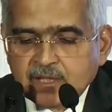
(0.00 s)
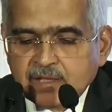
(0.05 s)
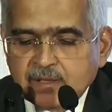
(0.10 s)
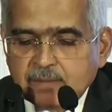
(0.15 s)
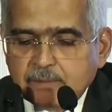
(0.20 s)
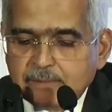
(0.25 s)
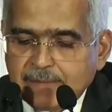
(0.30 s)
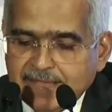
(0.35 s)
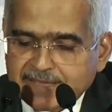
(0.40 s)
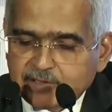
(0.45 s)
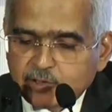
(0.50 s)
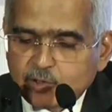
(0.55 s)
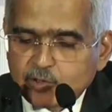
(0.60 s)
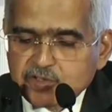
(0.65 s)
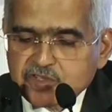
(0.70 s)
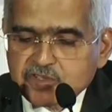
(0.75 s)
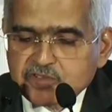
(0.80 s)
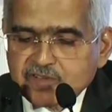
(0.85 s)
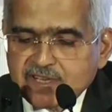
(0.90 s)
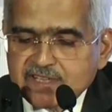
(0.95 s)
Macro
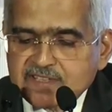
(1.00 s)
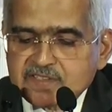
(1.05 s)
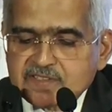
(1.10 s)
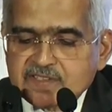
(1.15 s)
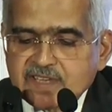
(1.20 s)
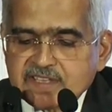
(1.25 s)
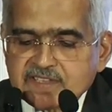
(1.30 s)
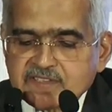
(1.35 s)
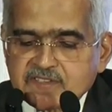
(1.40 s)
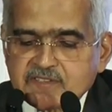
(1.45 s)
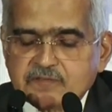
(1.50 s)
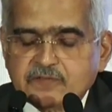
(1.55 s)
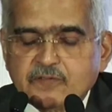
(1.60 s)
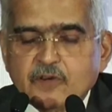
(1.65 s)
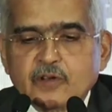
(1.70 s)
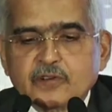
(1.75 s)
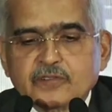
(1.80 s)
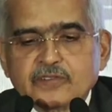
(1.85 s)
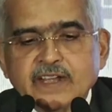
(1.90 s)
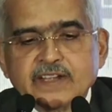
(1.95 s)
stress tests
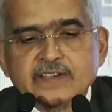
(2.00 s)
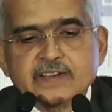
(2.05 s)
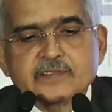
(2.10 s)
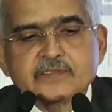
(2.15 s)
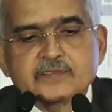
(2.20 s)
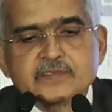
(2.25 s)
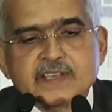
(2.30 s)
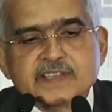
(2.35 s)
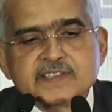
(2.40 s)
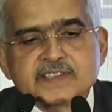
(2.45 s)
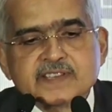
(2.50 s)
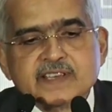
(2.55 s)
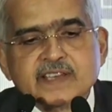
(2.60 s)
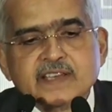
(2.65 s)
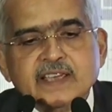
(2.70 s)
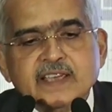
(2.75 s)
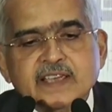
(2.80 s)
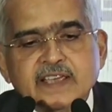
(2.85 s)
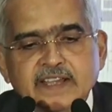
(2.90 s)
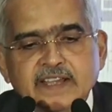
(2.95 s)
for credit risk
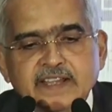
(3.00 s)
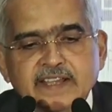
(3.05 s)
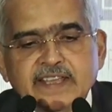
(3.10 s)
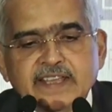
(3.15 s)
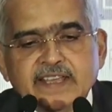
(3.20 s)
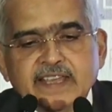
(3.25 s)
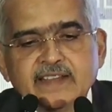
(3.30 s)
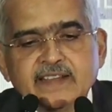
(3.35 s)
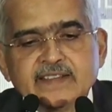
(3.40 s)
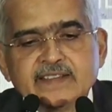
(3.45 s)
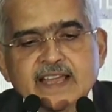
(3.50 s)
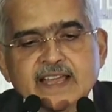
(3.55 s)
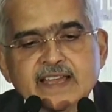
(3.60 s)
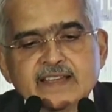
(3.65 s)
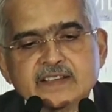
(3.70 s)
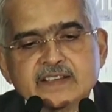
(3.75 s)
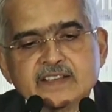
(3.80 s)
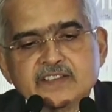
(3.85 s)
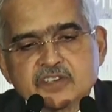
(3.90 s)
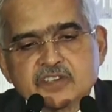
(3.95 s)
indicate
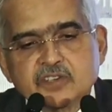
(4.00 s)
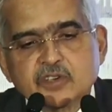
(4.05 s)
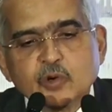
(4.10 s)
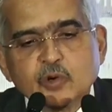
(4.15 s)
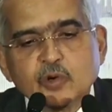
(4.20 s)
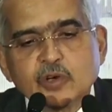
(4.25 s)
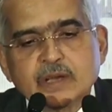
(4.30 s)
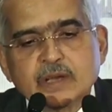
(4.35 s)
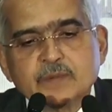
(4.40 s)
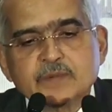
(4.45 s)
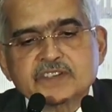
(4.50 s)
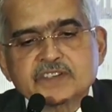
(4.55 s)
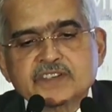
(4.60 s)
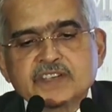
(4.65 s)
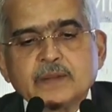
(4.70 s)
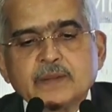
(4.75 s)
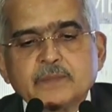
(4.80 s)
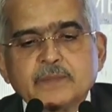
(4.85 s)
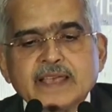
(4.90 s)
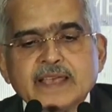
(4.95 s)
that scheduled
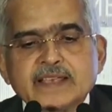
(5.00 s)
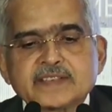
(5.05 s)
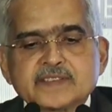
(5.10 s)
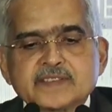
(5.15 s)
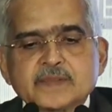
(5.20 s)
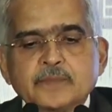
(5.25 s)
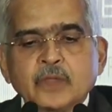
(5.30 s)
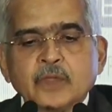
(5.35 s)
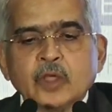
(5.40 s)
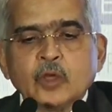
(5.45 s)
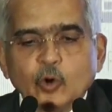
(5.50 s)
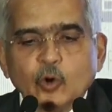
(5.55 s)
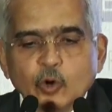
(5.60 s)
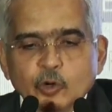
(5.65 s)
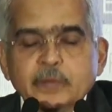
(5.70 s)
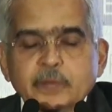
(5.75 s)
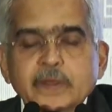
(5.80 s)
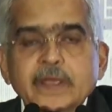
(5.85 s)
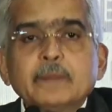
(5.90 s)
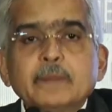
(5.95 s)
commercial banks
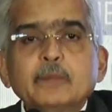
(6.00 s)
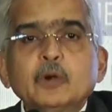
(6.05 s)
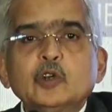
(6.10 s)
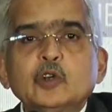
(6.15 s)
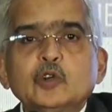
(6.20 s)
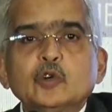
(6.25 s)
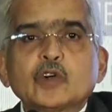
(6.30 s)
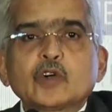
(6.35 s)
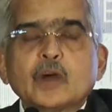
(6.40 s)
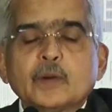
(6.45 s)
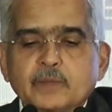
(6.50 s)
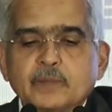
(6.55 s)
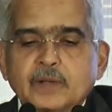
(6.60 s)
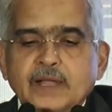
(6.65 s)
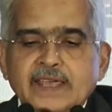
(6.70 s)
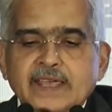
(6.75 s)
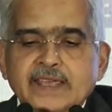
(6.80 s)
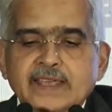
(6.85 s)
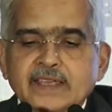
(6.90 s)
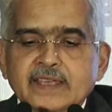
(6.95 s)
would be able to
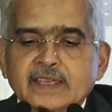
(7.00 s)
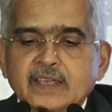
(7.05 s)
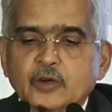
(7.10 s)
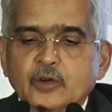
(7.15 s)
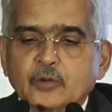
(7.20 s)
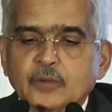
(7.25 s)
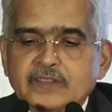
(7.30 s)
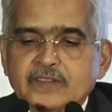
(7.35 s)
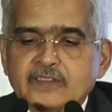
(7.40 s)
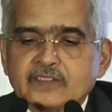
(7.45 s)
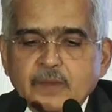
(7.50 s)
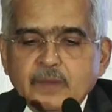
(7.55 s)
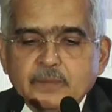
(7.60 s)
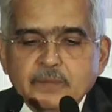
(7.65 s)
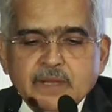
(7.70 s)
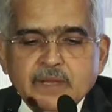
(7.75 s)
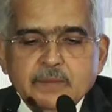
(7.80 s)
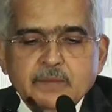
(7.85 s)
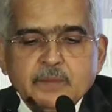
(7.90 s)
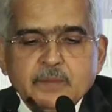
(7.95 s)
comply with the
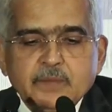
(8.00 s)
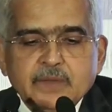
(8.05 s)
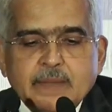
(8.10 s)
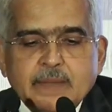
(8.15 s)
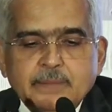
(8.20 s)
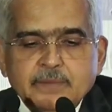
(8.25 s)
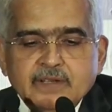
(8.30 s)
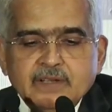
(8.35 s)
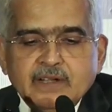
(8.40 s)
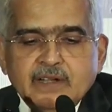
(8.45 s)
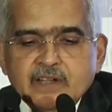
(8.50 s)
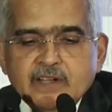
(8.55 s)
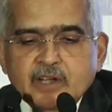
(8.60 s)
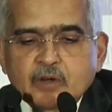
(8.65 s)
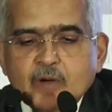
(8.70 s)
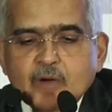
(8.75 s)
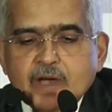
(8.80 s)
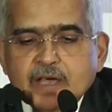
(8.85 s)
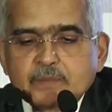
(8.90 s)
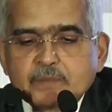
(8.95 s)
minimum capital
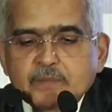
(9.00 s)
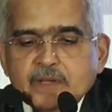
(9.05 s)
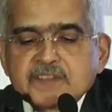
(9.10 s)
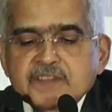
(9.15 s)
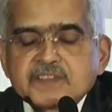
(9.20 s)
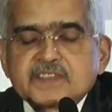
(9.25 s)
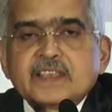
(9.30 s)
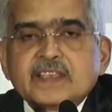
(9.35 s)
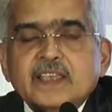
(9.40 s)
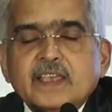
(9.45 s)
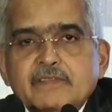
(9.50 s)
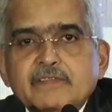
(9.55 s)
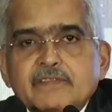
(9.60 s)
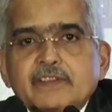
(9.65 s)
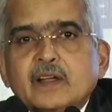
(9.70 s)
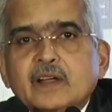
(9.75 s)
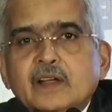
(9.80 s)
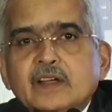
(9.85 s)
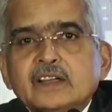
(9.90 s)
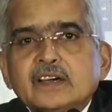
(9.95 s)
requirements even
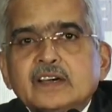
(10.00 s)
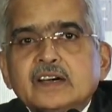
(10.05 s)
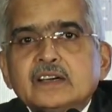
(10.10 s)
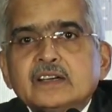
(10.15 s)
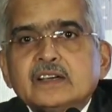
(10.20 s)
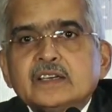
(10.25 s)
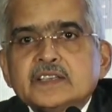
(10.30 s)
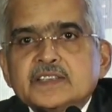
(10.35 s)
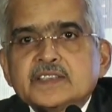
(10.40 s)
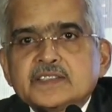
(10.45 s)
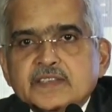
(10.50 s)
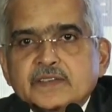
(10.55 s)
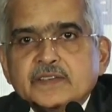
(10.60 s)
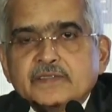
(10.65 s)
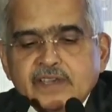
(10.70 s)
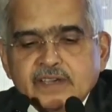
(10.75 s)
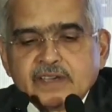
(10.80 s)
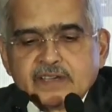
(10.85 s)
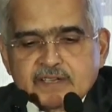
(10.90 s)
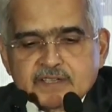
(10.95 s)
under
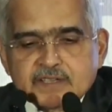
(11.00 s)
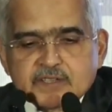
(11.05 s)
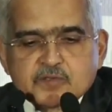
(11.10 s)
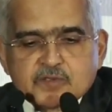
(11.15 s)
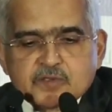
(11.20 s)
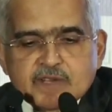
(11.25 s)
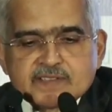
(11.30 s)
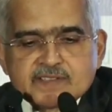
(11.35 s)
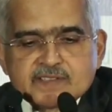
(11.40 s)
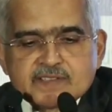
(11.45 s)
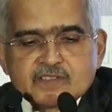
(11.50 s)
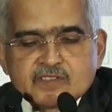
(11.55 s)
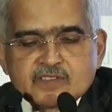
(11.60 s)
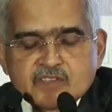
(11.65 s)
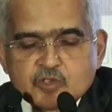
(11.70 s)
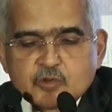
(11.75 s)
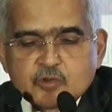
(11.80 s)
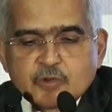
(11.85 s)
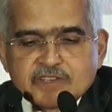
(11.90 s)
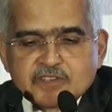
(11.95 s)
severe stress
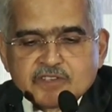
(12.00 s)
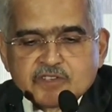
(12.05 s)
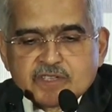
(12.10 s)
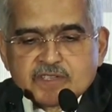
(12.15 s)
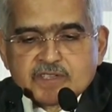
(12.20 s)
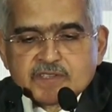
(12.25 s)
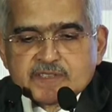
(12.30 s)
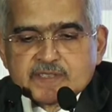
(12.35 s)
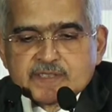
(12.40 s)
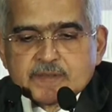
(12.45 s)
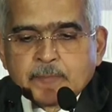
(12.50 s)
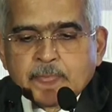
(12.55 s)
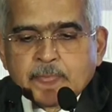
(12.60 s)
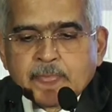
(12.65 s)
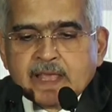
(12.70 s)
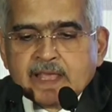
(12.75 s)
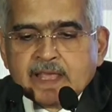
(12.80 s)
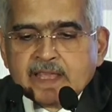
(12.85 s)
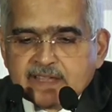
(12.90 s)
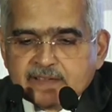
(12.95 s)
situations.
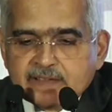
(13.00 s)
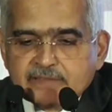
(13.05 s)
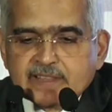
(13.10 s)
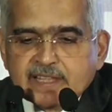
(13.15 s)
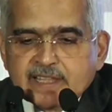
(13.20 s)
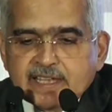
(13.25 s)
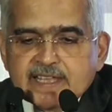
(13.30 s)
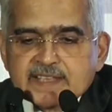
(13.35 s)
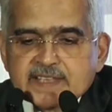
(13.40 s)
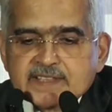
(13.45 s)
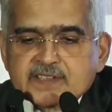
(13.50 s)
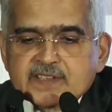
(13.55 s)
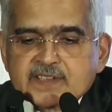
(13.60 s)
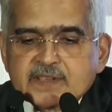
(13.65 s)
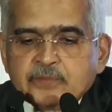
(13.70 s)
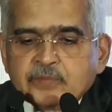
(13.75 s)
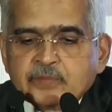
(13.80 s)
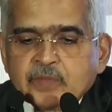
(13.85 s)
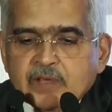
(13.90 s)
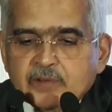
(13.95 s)
Nevertheless,
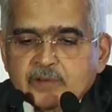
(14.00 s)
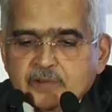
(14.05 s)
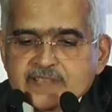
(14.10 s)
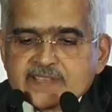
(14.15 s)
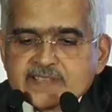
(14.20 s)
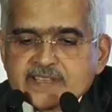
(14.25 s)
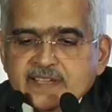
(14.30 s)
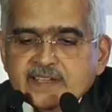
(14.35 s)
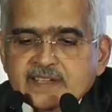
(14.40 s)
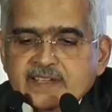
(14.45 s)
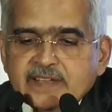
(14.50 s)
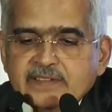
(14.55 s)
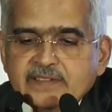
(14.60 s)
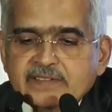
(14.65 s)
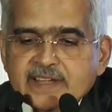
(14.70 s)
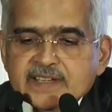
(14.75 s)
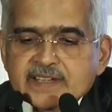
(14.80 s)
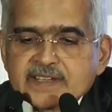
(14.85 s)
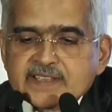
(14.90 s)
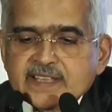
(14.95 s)
recent
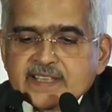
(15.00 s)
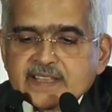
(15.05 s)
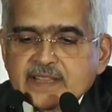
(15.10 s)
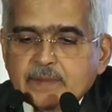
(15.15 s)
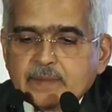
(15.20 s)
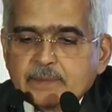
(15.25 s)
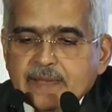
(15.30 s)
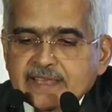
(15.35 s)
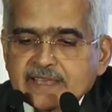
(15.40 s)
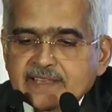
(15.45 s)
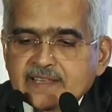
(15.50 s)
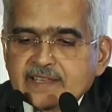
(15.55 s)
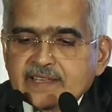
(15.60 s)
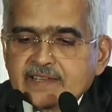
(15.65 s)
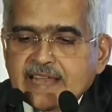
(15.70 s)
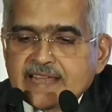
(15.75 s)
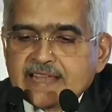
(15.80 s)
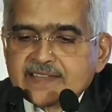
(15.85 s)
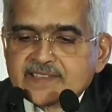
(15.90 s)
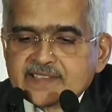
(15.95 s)
events in the banking
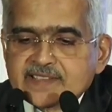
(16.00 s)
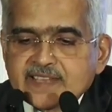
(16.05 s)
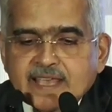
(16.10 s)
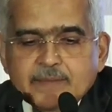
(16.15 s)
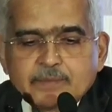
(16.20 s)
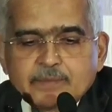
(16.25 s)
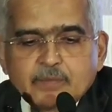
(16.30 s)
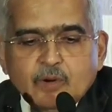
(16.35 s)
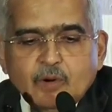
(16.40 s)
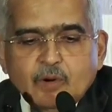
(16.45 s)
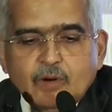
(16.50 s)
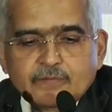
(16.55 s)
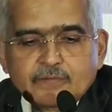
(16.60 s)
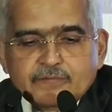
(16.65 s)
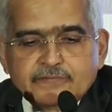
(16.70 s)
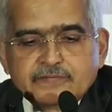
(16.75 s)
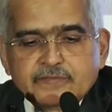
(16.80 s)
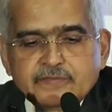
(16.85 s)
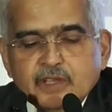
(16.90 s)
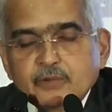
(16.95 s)
landscape of
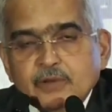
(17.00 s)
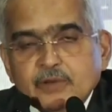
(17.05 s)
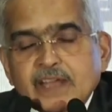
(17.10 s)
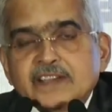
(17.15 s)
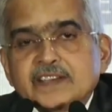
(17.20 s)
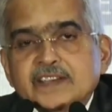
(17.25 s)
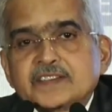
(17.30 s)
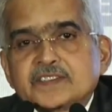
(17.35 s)
the United